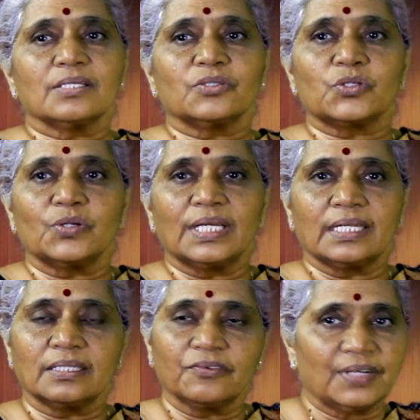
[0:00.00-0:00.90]
through
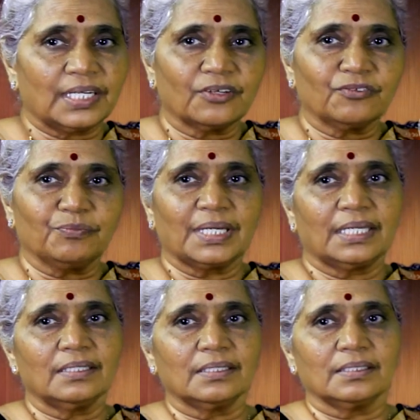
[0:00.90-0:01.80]
another friend of
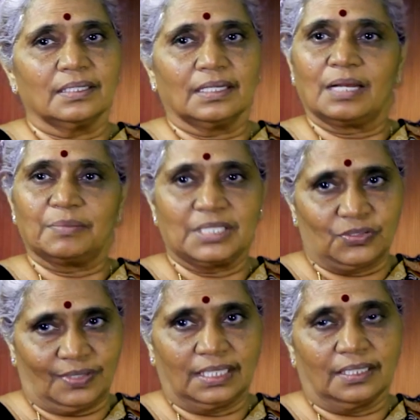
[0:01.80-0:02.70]
mine,
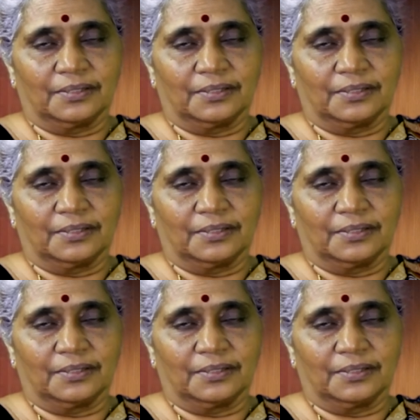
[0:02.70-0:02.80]
Kameshwari.